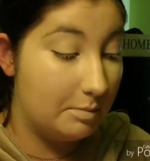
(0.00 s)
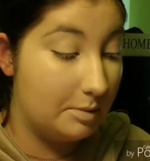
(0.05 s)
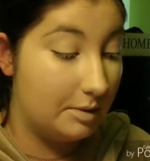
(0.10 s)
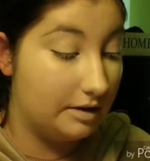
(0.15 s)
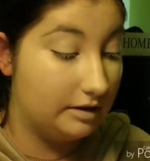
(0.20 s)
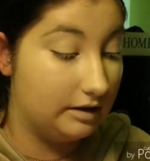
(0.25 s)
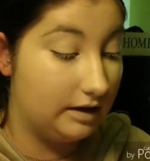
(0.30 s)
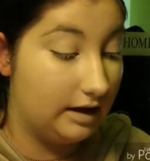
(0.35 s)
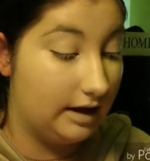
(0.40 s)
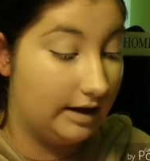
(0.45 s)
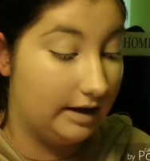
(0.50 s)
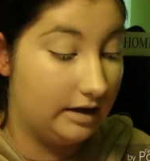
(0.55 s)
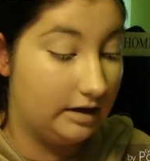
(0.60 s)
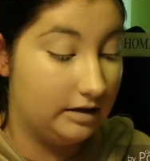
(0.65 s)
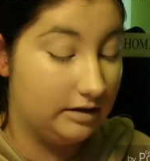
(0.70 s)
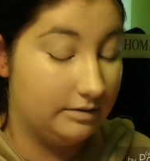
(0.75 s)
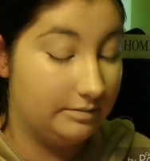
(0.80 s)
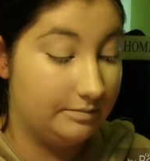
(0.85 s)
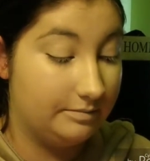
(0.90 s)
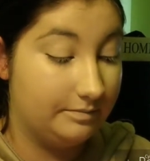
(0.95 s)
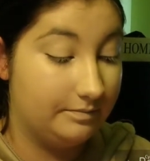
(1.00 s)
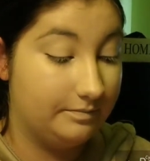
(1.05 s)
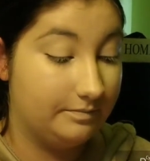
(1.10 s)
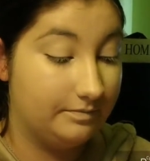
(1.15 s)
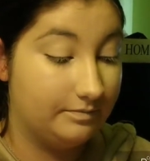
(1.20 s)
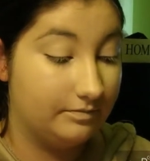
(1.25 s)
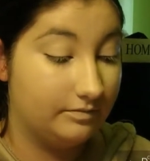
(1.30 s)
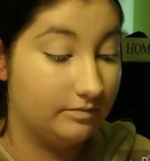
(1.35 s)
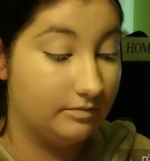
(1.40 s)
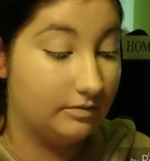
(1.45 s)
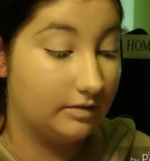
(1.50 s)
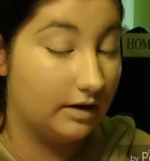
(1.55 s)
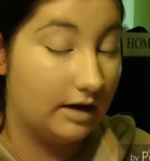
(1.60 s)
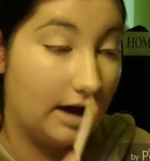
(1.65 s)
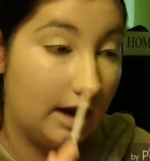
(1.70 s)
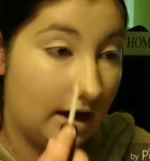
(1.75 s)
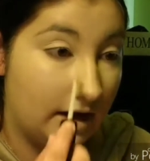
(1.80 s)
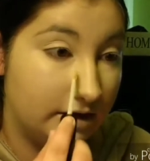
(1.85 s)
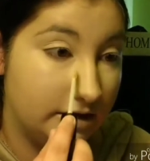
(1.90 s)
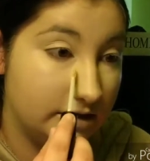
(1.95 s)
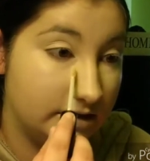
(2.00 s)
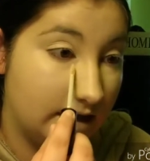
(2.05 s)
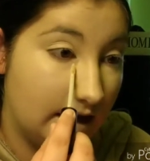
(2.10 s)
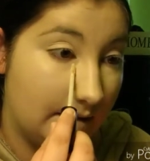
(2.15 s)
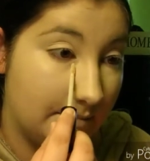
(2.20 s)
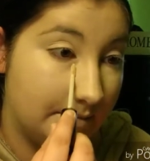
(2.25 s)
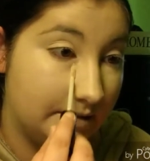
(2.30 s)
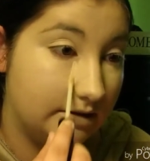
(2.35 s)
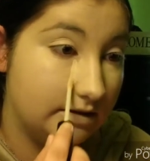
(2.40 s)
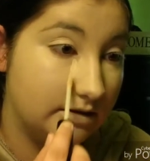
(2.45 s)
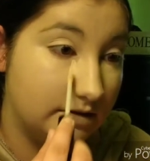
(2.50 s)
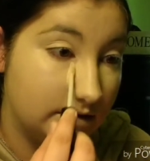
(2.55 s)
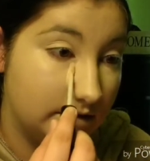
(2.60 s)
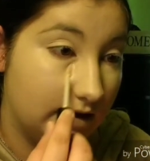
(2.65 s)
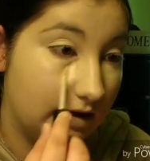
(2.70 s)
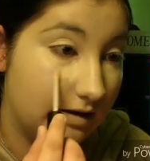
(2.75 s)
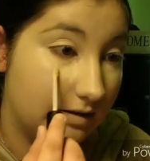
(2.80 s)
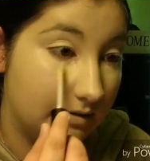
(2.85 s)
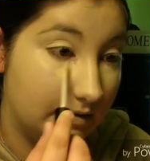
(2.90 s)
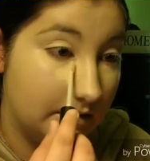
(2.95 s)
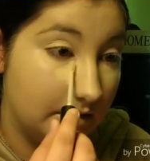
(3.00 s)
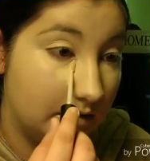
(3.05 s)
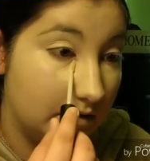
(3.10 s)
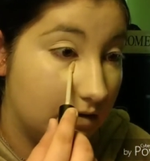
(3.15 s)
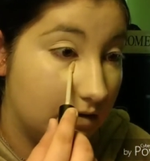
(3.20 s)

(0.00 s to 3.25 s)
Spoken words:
But like, I just happened to like